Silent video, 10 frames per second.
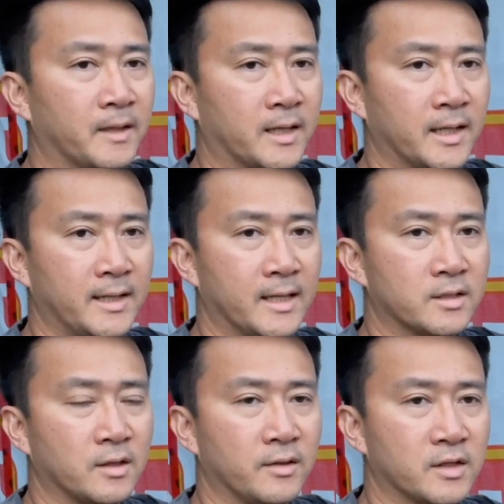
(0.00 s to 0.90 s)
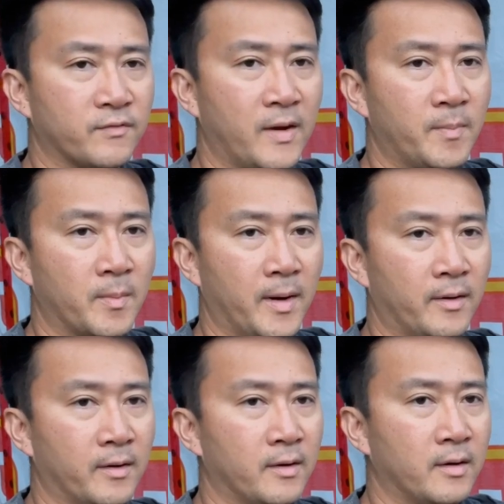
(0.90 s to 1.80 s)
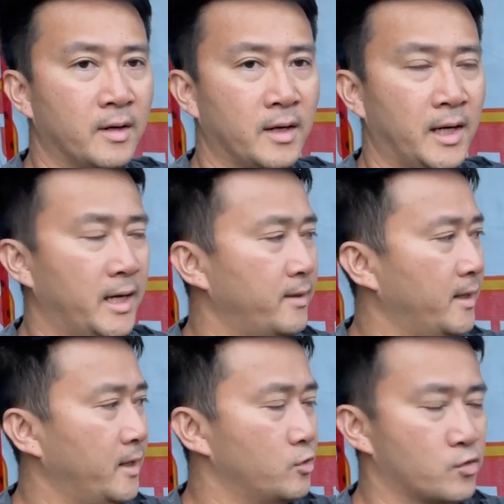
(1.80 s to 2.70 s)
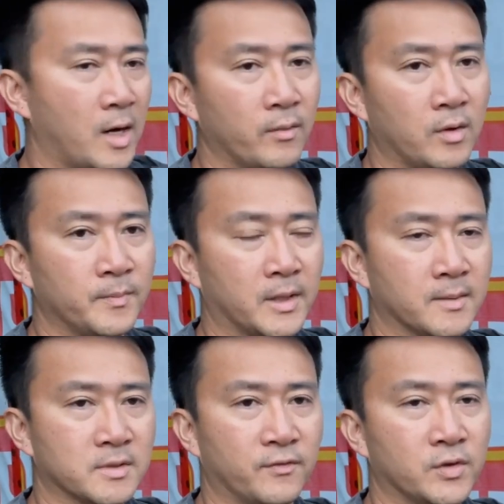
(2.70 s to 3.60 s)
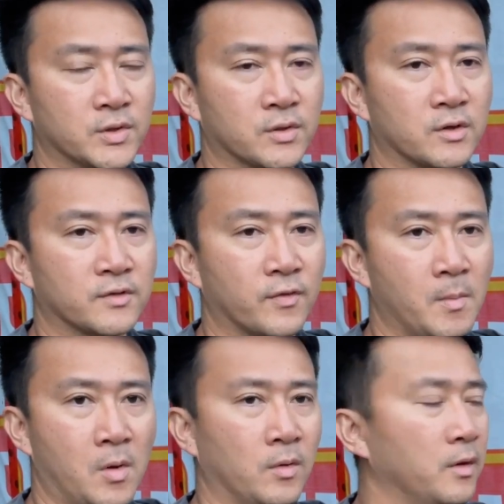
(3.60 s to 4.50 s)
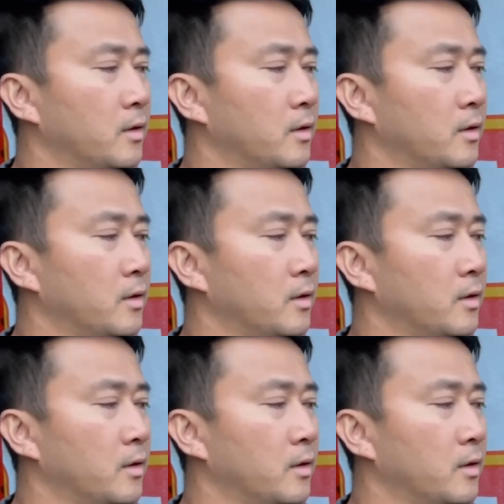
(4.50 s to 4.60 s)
condense on this vapor barrier, and then drywall becomes a food source for mold.